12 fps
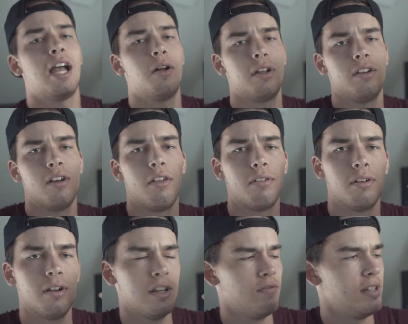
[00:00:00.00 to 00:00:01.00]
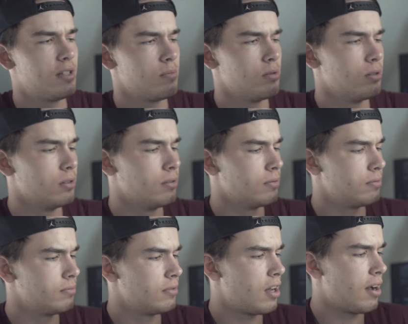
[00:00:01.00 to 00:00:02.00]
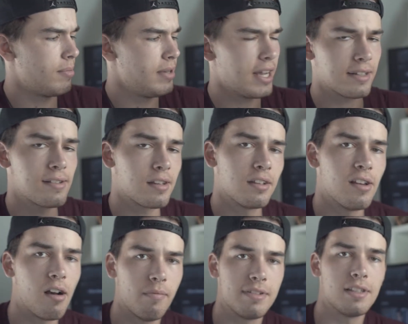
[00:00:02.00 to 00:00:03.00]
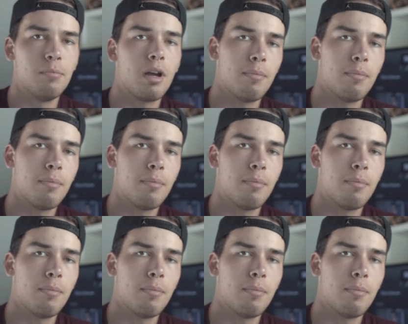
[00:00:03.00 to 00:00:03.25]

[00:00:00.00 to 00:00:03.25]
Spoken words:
out another invisible object, obviously my